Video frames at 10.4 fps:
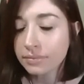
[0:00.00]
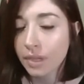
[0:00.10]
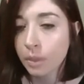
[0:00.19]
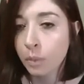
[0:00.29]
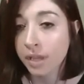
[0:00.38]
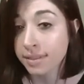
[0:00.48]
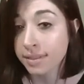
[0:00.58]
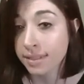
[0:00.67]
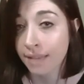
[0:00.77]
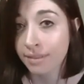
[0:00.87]
while
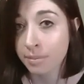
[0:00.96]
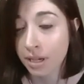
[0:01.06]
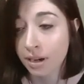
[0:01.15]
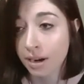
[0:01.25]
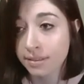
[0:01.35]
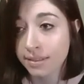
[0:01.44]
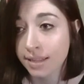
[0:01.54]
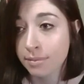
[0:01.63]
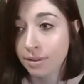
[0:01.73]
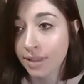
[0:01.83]
still having my card
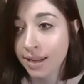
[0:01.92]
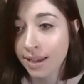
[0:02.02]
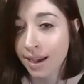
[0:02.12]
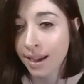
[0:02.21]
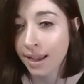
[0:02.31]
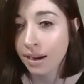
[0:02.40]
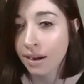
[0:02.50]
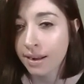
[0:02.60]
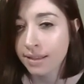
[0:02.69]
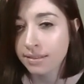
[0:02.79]
stable. Any
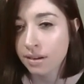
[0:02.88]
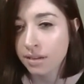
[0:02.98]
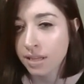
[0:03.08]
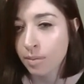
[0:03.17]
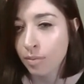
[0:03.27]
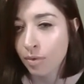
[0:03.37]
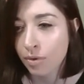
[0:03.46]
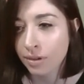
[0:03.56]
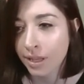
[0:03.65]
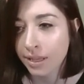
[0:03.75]
higher and I start to get
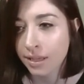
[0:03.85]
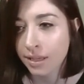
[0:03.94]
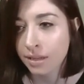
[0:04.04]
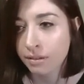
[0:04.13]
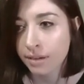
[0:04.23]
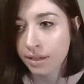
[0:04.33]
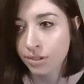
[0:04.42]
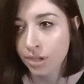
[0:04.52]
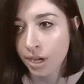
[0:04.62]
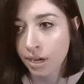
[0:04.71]
more like incorrect
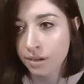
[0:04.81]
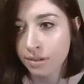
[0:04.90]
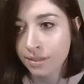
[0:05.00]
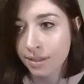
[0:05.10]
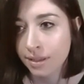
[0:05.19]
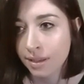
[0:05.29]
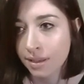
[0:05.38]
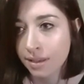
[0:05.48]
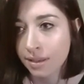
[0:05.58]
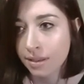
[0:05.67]
shares.
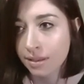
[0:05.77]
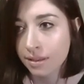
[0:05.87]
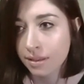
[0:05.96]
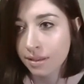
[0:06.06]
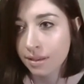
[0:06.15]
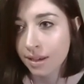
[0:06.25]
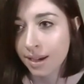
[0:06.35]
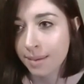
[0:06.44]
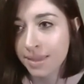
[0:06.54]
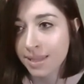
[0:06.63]

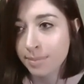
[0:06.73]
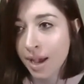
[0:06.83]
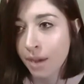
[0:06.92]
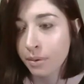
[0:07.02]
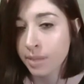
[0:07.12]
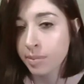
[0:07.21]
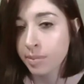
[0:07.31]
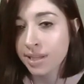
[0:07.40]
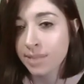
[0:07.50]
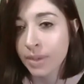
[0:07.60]
And this power
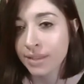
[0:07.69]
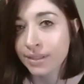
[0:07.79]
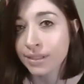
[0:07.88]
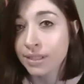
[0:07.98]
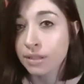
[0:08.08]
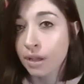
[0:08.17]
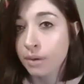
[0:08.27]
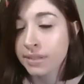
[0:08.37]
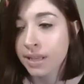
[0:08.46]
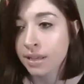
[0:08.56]
limit is basically as low
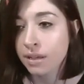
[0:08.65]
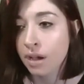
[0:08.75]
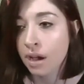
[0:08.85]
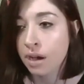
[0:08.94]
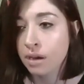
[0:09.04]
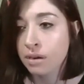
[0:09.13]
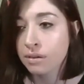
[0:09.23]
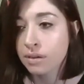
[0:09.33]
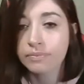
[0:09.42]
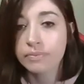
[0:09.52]
as I can
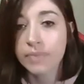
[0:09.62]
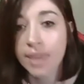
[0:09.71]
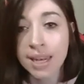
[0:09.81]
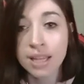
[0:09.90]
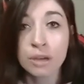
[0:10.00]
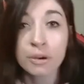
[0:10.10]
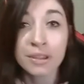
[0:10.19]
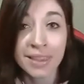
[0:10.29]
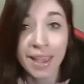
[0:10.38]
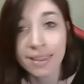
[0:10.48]
go. Any lower
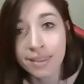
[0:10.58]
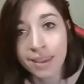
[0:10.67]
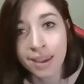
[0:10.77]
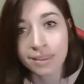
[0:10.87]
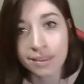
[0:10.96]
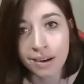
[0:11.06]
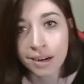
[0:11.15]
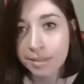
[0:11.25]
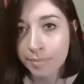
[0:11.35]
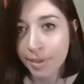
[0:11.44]
than that, and the
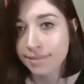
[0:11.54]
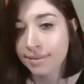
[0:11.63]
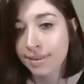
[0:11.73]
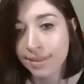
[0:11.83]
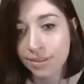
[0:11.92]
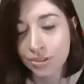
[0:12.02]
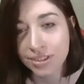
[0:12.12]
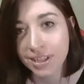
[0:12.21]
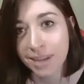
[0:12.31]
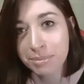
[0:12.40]
card basically just
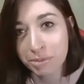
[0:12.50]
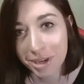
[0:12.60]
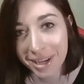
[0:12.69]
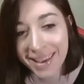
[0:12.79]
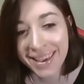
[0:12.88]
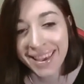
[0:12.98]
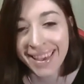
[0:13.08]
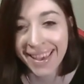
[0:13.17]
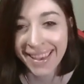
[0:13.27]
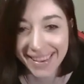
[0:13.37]
stops working.
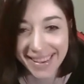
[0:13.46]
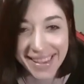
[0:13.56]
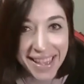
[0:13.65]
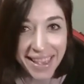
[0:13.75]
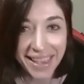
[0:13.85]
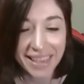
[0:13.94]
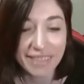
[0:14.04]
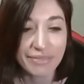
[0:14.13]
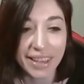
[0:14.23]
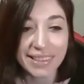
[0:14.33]

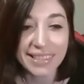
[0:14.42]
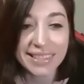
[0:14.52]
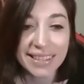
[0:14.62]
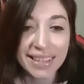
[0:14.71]
It fails.